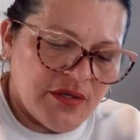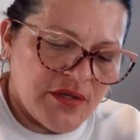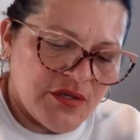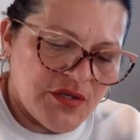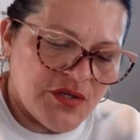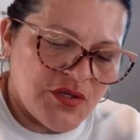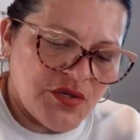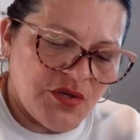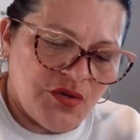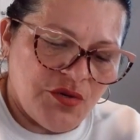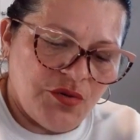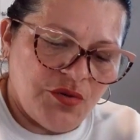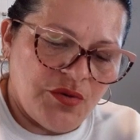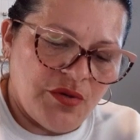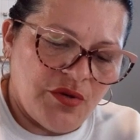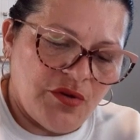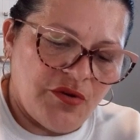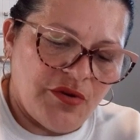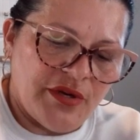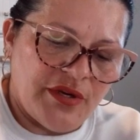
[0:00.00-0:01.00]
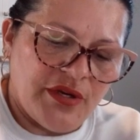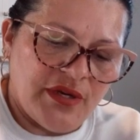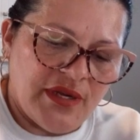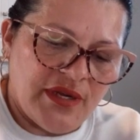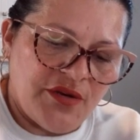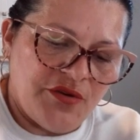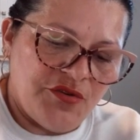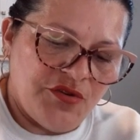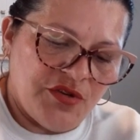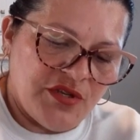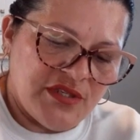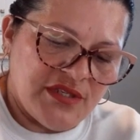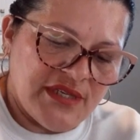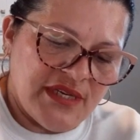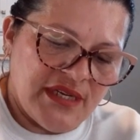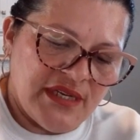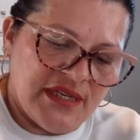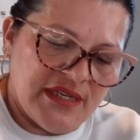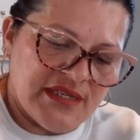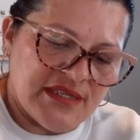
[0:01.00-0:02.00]
So oh, and then you can
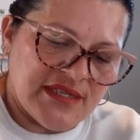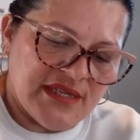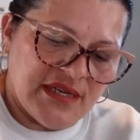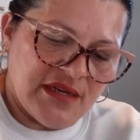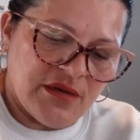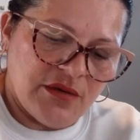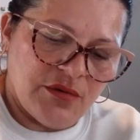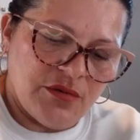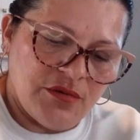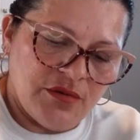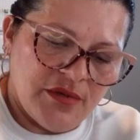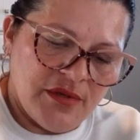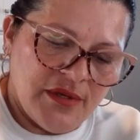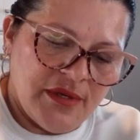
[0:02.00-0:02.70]
take this out,